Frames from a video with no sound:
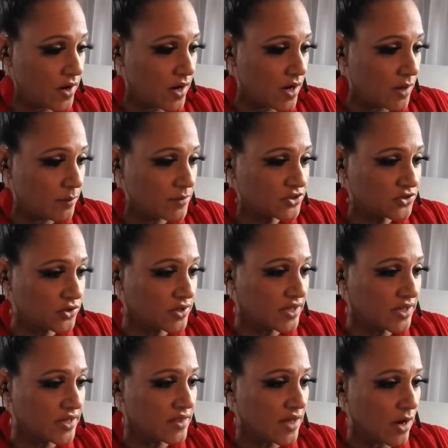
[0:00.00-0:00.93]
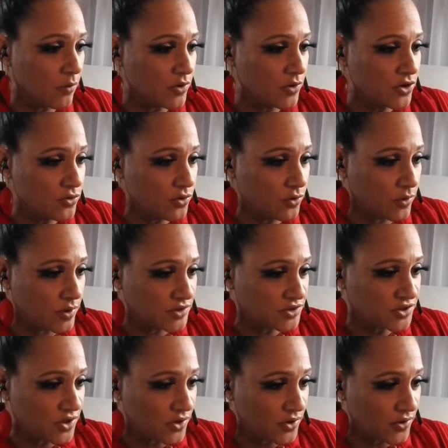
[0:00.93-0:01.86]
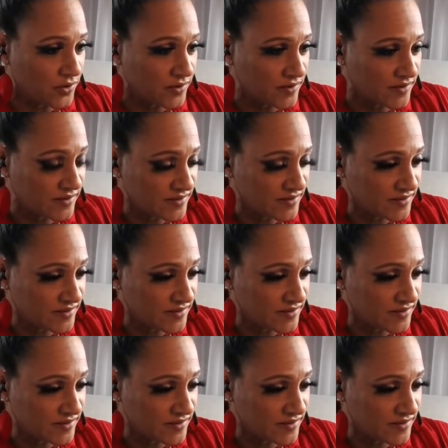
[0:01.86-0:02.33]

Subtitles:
there, Mr. Keith. How are you doing, sir?